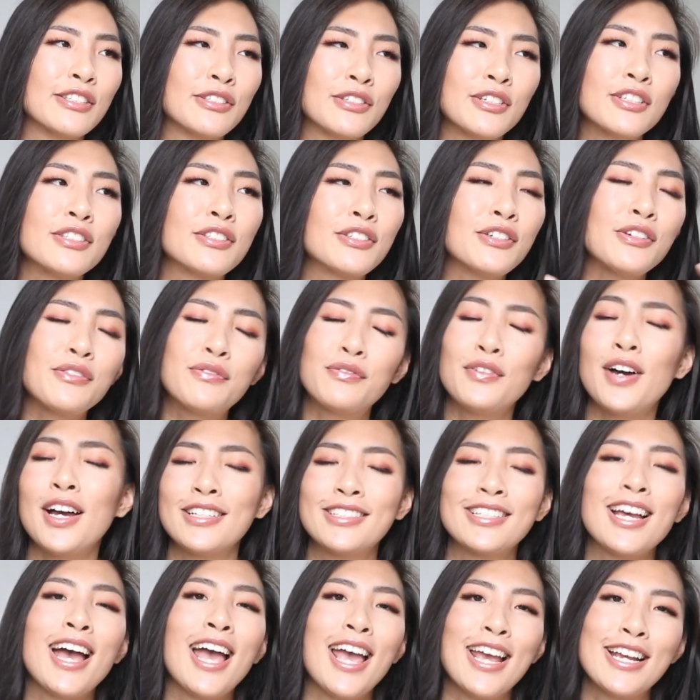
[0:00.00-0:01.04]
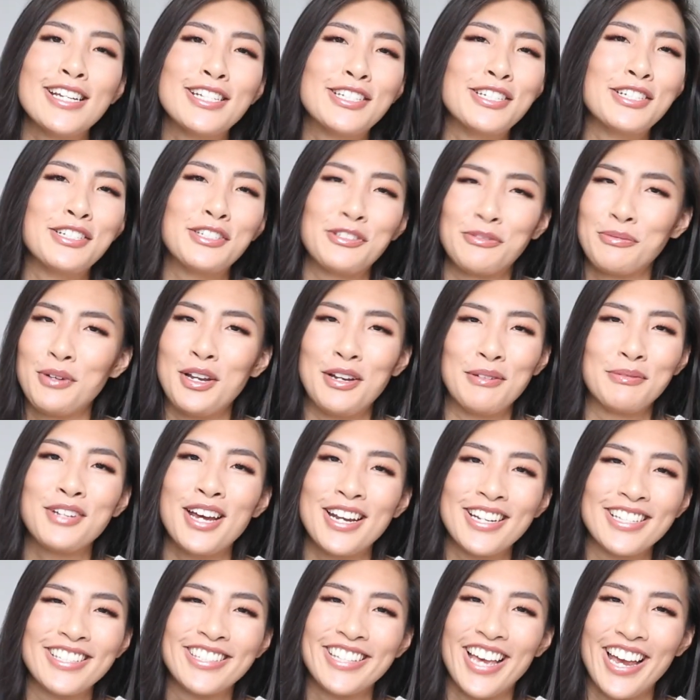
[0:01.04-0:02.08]
It's good for anti-aging is what I'm
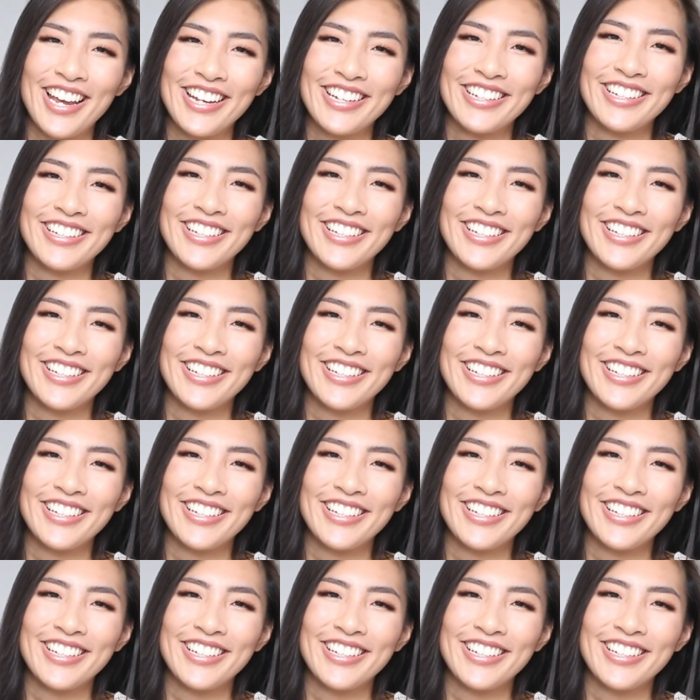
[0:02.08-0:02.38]
trying to say.